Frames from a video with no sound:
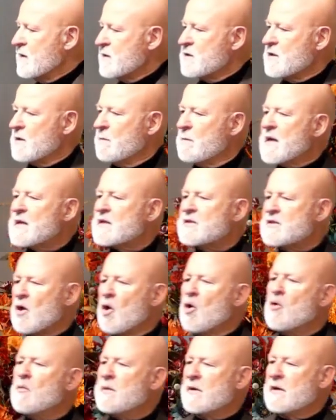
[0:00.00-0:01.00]
the best
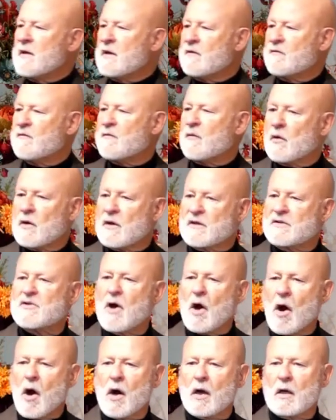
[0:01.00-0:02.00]
opening for a
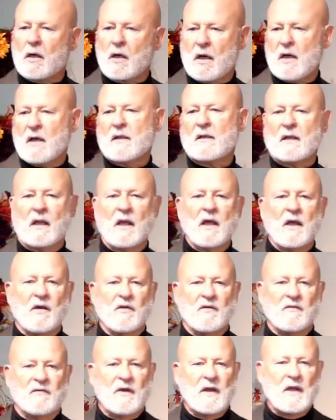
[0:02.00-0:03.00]
talk on
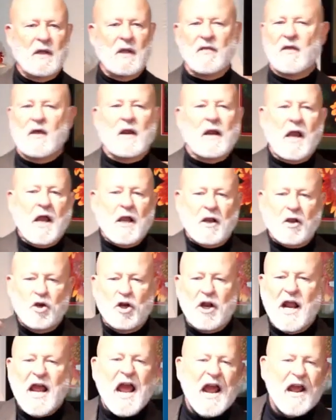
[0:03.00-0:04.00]
love that
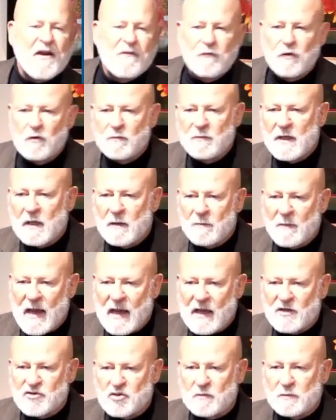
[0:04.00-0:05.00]
could ever be
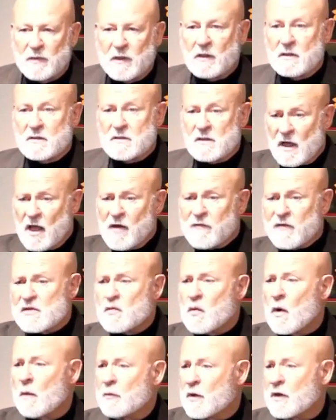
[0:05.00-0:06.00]
imagined, because love is
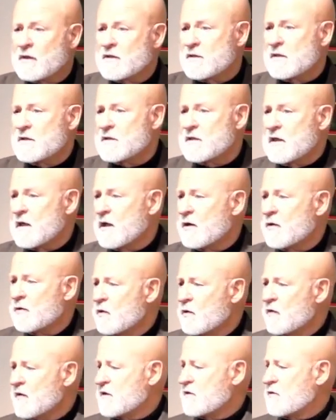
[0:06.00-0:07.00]
what brings us together
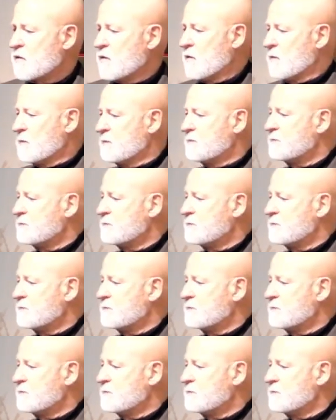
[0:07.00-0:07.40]
in this room.